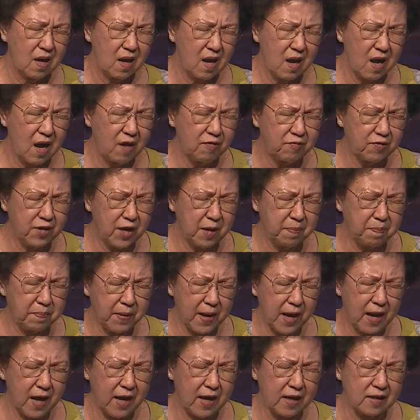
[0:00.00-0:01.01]
every
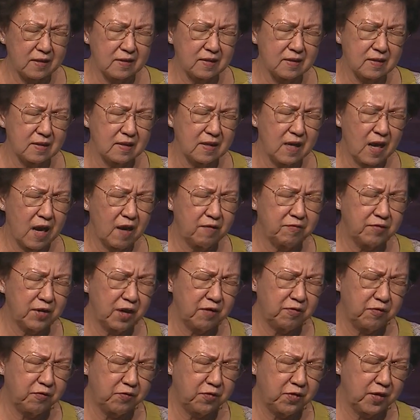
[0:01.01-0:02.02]
pain, every
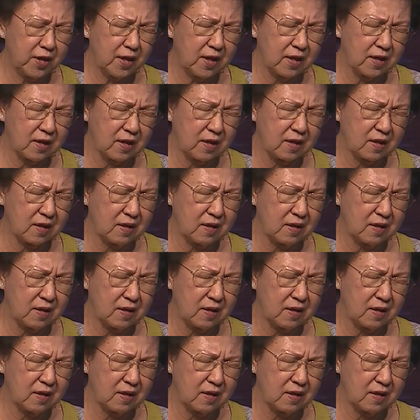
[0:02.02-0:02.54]
fear,